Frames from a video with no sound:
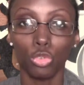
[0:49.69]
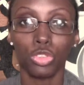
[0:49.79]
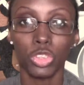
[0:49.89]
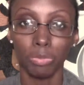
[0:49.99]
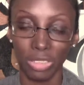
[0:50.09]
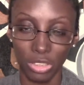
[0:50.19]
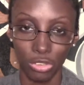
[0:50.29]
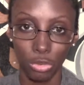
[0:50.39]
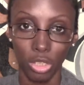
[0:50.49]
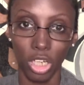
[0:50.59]
you can express
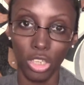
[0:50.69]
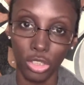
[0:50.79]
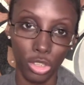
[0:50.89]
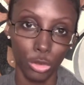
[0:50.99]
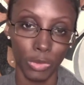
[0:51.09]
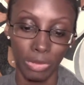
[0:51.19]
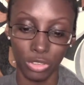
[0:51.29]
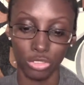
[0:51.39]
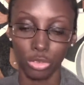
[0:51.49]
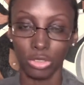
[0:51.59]
it through color, you can
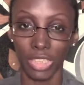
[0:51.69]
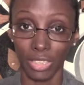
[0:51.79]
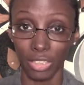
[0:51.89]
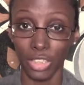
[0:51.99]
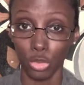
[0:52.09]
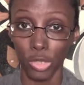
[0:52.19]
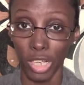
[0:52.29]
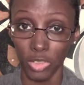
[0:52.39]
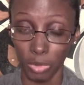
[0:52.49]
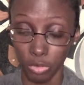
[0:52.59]
express it through technique you have,